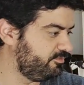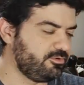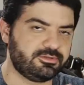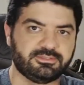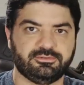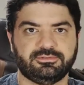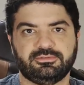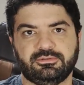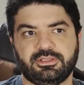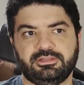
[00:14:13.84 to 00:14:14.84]

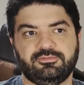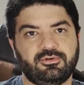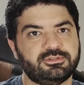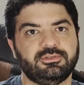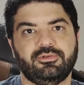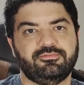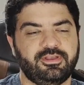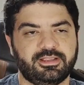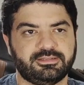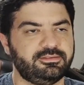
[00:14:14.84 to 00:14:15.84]
voxels, okay, the voxel
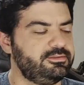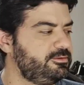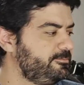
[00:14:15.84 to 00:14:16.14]
effect.